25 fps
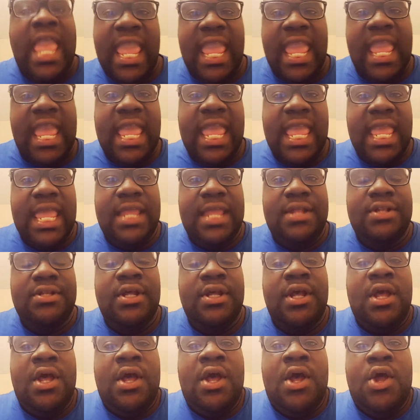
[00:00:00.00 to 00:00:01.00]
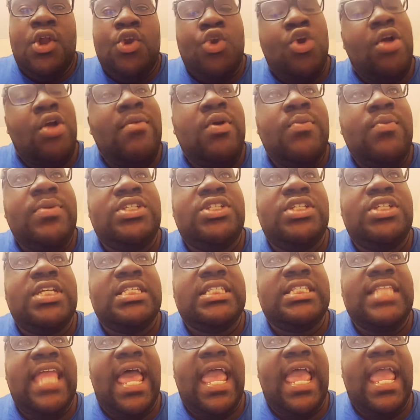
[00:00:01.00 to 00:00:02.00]
And Norman was
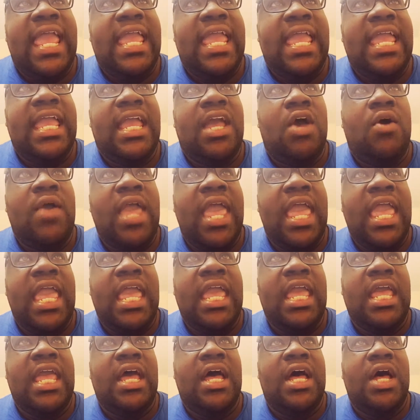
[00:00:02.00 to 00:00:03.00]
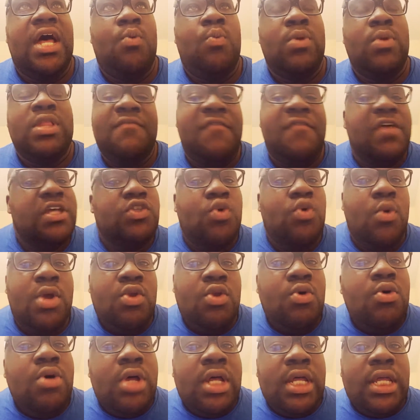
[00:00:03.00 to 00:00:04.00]
just like, okay, what the fuck is
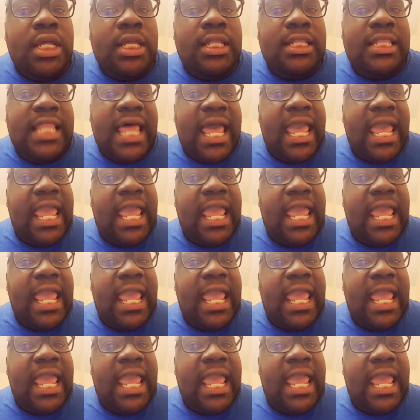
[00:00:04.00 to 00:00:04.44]
going on?